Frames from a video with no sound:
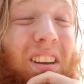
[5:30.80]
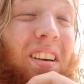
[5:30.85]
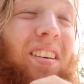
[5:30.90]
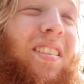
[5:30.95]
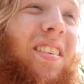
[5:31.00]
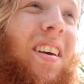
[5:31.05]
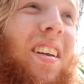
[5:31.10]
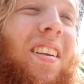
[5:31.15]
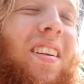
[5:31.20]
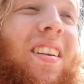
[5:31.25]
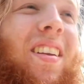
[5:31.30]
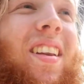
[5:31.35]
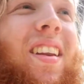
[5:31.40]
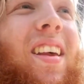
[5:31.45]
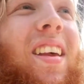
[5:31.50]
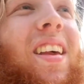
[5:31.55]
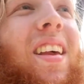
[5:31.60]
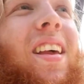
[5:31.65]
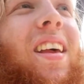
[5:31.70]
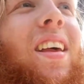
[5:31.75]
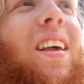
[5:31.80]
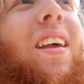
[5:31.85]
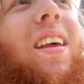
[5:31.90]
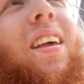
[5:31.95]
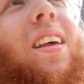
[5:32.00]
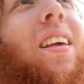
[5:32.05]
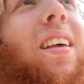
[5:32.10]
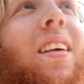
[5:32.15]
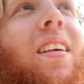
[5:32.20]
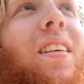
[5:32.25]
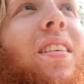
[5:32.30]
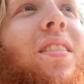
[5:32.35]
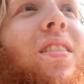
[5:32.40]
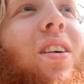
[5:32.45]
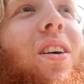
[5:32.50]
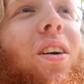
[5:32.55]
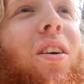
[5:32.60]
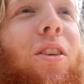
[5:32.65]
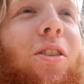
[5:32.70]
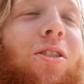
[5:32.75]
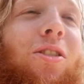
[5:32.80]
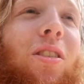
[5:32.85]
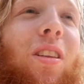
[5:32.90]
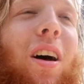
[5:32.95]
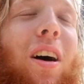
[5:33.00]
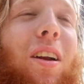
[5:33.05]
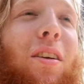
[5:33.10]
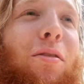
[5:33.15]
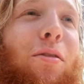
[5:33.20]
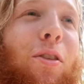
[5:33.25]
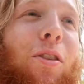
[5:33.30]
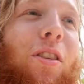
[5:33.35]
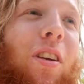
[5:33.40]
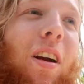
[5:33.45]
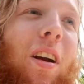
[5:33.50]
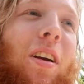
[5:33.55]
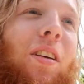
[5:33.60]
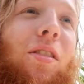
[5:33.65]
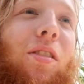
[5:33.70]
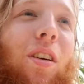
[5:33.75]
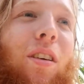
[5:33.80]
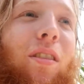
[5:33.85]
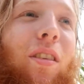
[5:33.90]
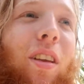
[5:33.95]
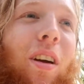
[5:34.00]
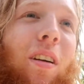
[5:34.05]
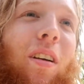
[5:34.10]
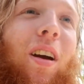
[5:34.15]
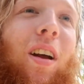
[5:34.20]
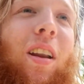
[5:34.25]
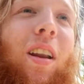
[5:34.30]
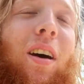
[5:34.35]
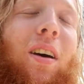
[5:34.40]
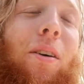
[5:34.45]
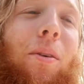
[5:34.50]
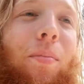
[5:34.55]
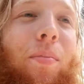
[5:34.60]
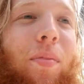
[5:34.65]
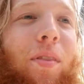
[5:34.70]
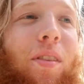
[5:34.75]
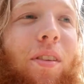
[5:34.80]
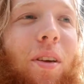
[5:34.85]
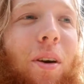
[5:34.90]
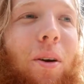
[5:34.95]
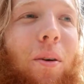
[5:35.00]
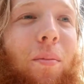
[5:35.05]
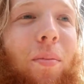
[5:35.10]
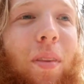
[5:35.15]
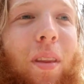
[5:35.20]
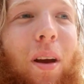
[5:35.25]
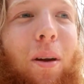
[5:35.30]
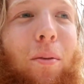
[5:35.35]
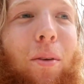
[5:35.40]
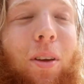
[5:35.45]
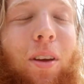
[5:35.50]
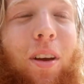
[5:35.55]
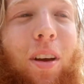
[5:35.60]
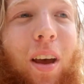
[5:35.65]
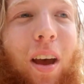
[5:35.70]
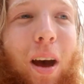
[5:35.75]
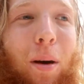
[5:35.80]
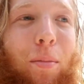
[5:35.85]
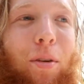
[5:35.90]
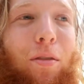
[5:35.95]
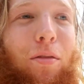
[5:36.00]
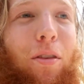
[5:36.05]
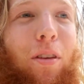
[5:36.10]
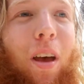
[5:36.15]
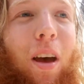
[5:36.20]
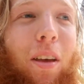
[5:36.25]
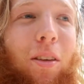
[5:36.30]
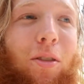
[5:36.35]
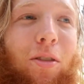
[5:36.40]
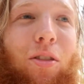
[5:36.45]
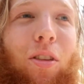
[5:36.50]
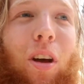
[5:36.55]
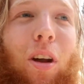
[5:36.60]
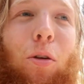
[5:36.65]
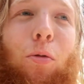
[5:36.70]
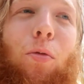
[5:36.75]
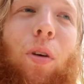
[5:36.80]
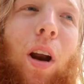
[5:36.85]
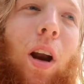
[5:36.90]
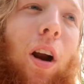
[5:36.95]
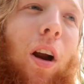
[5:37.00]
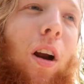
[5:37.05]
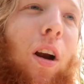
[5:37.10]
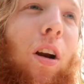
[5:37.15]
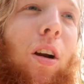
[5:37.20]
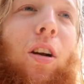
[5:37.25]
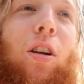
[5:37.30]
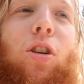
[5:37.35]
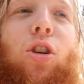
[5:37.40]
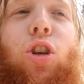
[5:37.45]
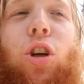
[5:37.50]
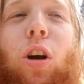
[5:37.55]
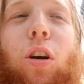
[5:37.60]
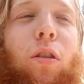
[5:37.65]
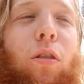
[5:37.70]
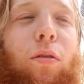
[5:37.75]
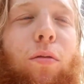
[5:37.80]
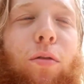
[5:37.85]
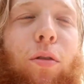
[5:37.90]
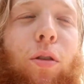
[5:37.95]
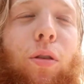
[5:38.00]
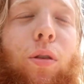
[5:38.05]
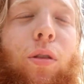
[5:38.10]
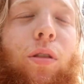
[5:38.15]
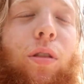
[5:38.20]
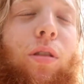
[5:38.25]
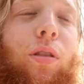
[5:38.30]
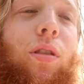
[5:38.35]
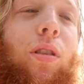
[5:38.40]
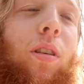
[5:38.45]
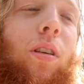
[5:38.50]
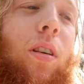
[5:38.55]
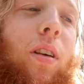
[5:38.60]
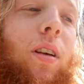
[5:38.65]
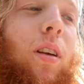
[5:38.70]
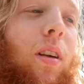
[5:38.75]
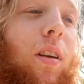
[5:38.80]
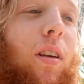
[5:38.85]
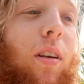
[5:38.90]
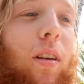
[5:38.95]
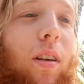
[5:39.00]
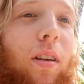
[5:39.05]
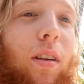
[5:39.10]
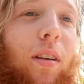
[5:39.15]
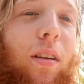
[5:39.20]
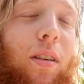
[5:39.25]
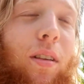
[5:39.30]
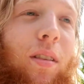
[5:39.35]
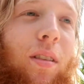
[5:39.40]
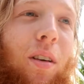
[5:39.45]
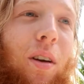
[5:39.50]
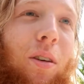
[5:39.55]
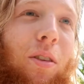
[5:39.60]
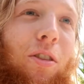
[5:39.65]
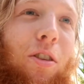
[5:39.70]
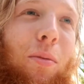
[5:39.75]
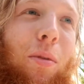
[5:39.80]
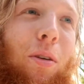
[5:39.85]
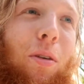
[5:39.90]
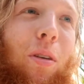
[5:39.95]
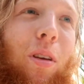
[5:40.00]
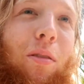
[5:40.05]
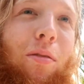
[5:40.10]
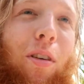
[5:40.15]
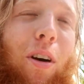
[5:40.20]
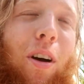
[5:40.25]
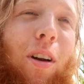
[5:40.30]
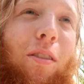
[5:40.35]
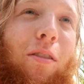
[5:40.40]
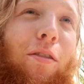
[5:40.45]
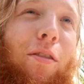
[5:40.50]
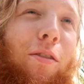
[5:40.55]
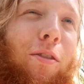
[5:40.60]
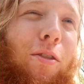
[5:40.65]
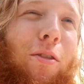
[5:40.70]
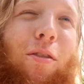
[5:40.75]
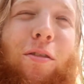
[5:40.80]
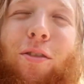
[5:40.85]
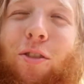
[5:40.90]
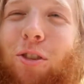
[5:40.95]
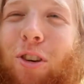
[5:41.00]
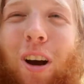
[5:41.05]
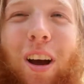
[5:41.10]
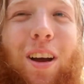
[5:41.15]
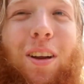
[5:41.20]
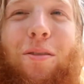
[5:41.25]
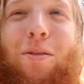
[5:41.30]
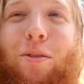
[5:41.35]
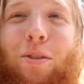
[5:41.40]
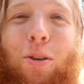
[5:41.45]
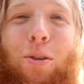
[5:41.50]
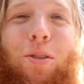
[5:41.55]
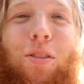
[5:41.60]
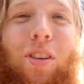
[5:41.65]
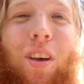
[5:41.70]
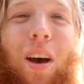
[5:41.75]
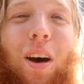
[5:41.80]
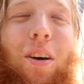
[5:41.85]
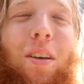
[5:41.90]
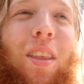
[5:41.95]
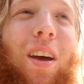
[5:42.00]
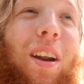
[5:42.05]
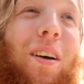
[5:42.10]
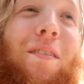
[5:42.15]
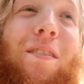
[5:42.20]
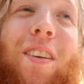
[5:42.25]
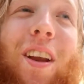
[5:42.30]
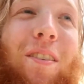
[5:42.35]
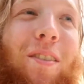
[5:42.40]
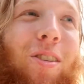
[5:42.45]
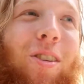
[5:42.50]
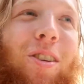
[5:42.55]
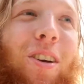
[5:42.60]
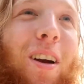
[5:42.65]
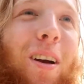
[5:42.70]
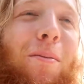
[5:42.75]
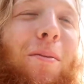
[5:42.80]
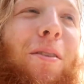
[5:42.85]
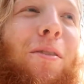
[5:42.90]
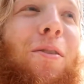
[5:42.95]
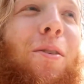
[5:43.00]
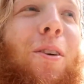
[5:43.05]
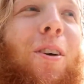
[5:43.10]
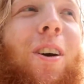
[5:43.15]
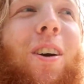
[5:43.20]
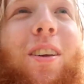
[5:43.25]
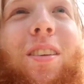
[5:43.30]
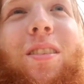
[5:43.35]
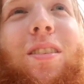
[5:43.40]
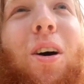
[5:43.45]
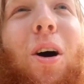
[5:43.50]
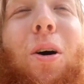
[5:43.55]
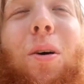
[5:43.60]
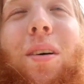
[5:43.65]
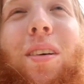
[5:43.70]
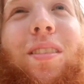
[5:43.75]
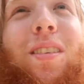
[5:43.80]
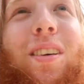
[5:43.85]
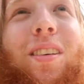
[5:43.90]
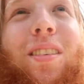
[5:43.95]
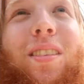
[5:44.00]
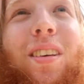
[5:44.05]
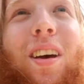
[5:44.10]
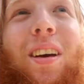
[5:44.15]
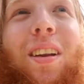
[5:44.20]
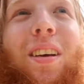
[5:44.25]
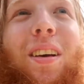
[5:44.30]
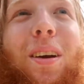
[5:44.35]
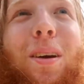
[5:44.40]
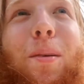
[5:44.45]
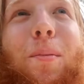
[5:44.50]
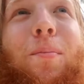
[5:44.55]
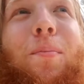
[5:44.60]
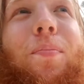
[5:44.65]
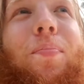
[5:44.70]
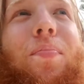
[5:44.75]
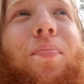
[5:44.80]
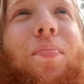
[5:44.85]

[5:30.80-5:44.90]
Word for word: So excited. So there's a lot of fruitarians over there right now. So I'm really happy for that. There's a lot of rare jungle fruits. So it should be really fun trying fruits out that I've never tried before. It's always exciting.